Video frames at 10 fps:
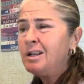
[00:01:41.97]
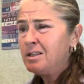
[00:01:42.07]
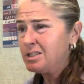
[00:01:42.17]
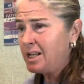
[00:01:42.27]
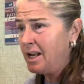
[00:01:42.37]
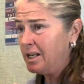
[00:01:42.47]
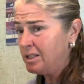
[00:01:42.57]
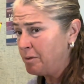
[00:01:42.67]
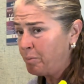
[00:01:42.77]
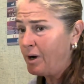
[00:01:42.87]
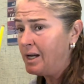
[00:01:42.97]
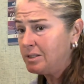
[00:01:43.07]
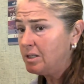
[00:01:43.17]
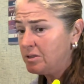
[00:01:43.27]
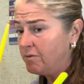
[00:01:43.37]
Let's kind of get the
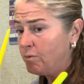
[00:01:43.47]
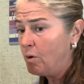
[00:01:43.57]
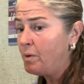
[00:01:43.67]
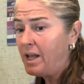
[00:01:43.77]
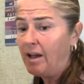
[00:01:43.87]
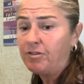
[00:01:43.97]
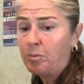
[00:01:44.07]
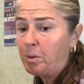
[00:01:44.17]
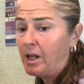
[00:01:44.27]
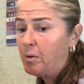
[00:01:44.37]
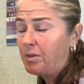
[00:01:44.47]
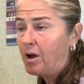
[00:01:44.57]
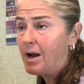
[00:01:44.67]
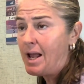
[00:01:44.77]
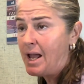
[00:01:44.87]
process of what we have to play with
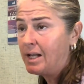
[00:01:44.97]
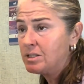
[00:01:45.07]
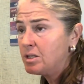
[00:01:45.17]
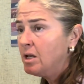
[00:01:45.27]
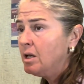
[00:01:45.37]
our hands.